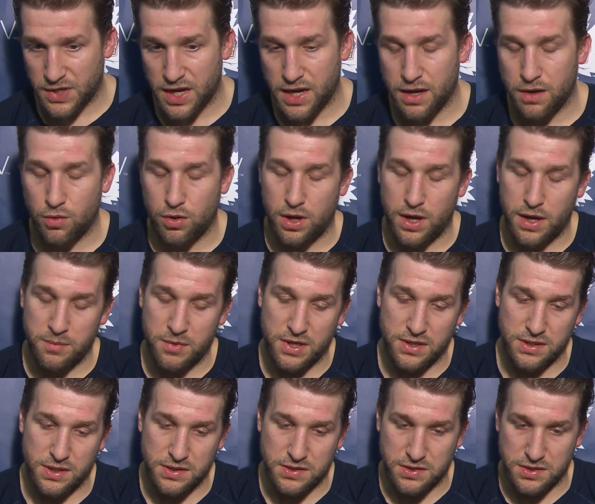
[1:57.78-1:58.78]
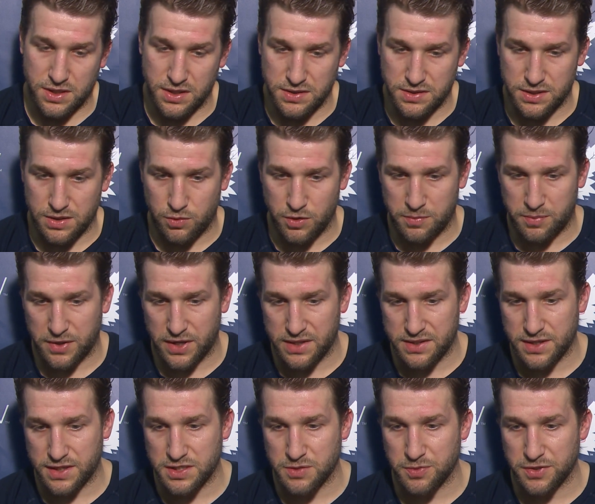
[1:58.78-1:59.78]
Yeah, well, I mean, it's nice that we play a
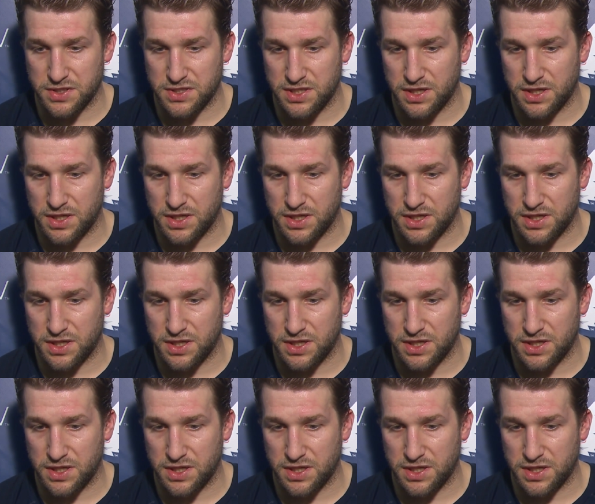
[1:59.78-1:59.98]
desperate